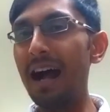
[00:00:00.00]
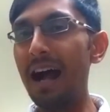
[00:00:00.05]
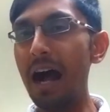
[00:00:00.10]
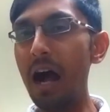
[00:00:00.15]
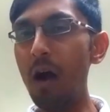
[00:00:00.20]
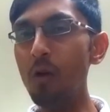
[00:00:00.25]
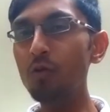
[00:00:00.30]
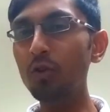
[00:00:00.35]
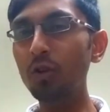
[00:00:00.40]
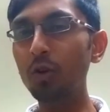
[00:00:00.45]

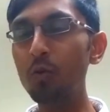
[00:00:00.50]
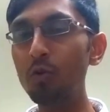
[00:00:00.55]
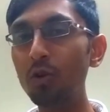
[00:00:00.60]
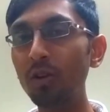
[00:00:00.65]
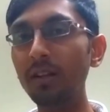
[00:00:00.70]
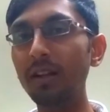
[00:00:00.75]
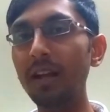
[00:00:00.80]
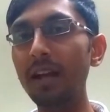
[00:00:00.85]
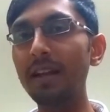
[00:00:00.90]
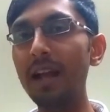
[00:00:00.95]
how
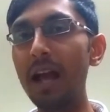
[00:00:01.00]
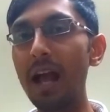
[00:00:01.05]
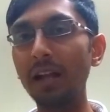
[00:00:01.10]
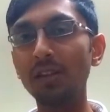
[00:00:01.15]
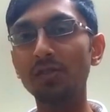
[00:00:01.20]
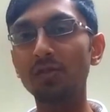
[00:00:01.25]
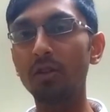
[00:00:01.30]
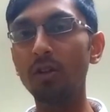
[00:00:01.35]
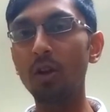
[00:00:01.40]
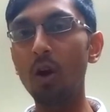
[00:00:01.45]
Google can
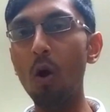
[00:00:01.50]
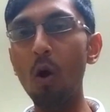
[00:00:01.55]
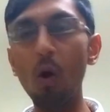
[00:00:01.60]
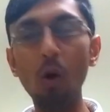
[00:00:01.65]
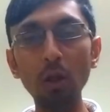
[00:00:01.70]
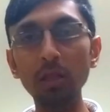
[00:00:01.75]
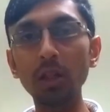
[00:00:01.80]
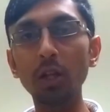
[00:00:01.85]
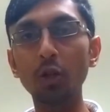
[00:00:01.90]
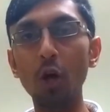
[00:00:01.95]
answer
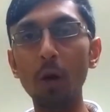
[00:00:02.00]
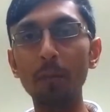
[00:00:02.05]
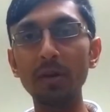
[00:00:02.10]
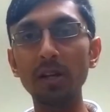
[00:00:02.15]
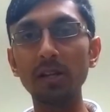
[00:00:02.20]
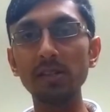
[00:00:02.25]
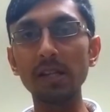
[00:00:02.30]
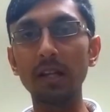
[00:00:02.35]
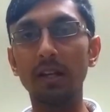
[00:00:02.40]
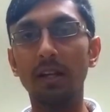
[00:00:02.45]
all the
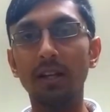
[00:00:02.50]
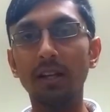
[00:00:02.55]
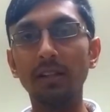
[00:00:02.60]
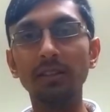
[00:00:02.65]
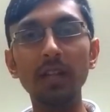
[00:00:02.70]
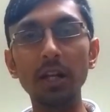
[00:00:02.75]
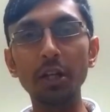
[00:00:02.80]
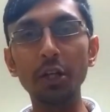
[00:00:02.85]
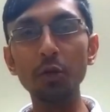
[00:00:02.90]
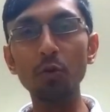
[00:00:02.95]
topics
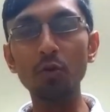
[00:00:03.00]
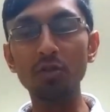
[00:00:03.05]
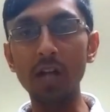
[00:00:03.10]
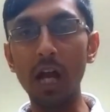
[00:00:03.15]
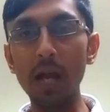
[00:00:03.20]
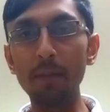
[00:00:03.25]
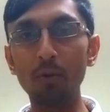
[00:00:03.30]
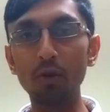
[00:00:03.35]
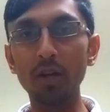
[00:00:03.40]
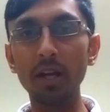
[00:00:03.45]
that you
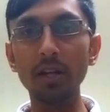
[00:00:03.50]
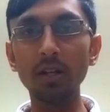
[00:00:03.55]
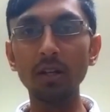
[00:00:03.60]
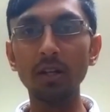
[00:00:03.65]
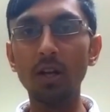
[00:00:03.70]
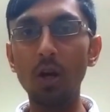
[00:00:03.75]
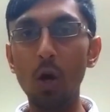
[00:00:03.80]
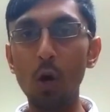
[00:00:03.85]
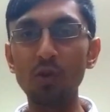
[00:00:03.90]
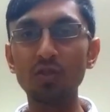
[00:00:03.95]
type on it
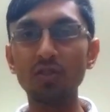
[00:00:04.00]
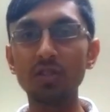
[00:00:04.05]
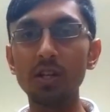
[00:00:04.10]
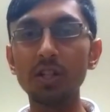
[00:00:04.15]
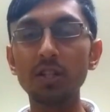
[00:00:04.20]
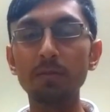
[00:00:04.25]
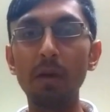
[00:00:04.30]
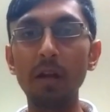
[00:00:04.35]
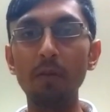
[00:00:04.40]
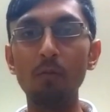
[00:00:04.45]
or
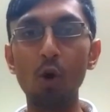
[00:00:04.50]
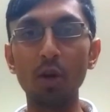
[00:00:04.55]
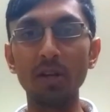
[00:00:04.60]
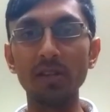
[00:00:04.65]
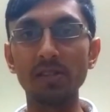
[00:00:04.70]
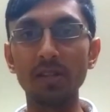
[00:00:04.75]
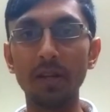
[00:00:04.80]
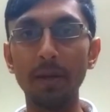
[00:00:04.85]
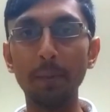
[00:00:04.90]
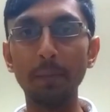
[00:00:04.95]
search by
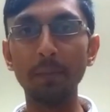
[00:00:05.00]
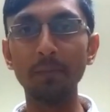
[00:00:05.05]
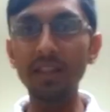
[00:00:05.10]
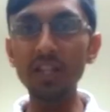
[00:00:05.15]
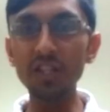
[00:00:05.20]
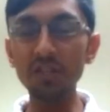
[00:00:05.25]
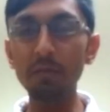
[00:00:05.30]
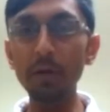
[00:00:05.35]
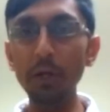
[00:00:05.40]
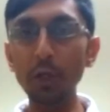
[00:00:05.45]
voice? In
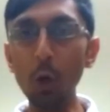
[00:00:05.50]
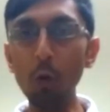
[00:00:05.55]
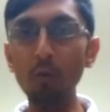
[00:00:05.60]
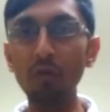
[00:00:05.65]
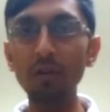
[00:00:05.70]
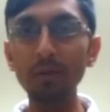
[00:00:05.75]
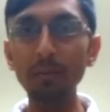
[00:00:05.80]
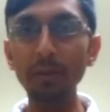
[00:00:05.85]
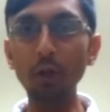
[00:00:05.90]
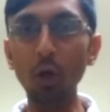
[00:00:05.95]
this video,
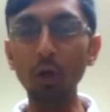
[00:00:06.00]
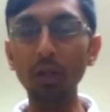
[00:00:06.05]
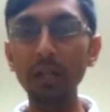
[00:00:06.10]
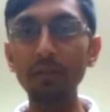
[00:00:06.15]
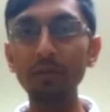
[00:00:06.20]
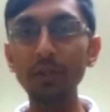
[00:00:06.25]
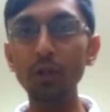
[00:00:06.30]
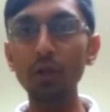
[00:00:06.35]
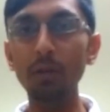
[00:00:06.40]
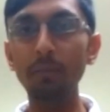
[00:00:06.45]
we will be
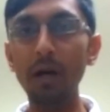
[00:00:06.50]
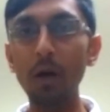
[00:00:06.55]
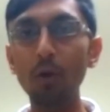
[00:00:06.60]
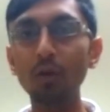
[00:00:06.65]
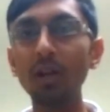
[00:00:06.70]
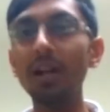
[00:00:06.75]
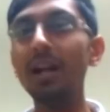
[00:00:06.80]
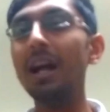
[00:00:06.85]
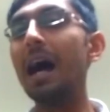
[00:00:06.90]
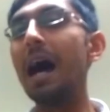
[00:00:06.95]
talking with you
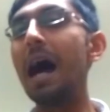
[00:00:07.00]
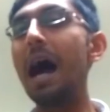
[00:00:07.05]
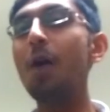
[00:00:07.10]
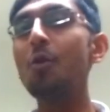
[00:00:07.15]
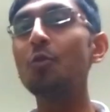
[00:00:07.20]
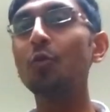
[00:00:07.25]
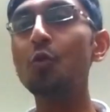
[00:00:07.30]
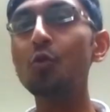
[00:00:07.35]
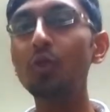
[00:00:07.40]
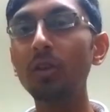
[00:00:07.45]
about
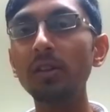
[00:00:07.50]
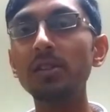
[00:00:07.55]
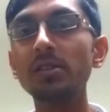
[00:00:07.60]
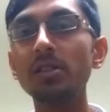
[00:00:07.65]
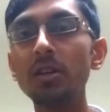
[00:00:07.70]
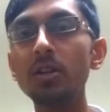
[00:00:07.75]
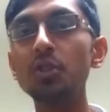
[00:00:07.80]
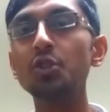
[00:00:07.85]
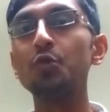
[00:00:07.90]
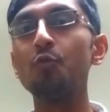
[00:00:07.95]
how Google
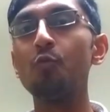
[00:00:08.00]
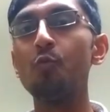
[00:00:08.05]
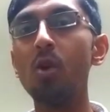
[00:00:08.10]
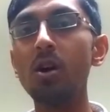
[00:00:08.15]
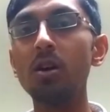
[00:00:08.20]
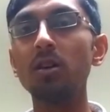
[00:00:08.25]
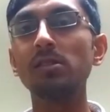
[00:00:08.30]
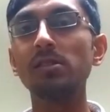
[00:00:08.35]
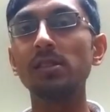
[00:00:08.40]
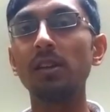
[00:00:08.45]
search
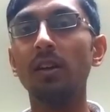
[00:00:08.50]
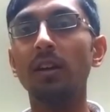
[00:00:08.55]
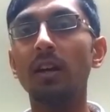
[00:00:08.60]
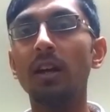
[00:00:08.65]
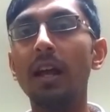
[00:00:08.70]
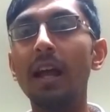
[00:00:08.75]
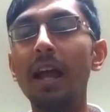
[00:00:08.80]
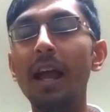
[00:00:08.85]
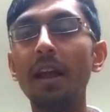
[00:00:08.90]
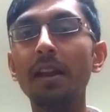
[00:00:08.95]
works
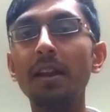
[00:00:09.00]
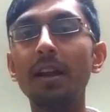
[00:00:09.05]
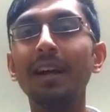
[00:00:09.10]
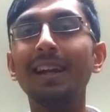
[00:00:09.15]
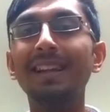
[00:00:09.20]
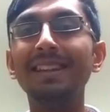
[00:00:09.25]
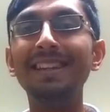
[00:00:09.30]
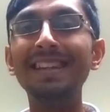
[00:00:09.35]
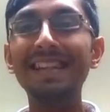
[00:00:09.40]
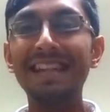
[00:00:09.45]
in
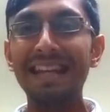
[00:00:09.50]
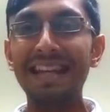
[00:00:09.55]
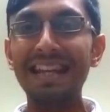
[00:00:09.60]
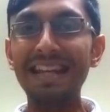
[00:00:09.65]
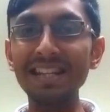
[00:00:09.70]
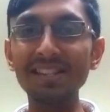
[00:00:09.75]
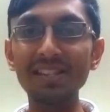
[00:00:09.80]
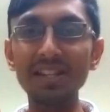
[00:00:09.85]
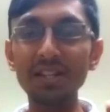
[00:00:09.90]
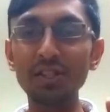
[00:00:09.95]
the
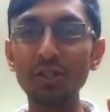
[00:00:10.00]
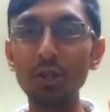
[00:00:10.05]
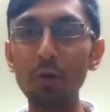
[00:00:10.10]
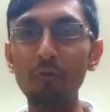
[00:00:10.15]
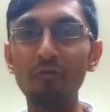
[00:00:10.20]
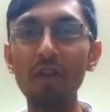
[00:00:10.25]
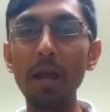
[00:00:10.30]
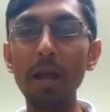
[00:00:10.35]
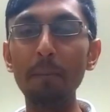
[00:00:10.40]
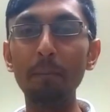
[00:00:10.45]
easiest
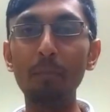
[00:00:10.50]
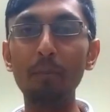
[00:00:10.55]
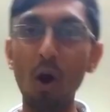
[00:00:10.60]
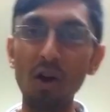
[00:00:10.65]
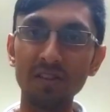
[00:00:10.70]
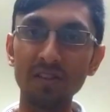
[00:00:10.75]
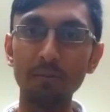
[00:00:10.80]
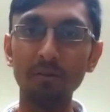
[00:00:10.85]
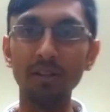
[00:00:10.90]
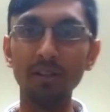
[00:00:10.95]
way
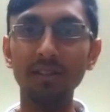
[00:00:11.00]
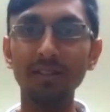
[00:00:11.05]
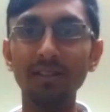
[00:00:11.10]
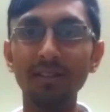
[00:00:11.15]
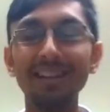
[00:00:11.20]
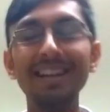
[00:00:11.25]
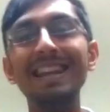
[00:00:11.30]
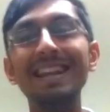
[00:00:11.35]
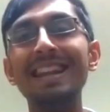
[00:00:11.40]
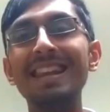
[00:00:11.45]
possible.
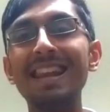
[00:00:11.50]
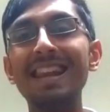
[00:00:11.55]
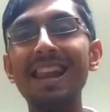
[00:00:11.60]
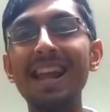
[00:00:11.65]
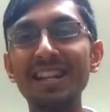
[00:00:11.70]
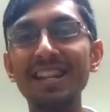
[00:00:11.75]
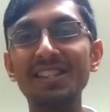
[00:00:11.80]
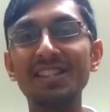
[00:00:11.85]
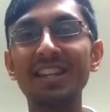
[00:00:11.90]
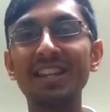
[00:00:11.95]

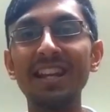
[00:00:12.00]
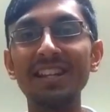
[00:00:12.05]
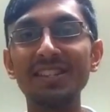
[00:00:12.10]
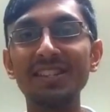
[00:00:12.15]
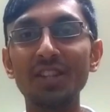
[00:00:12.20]
Let's get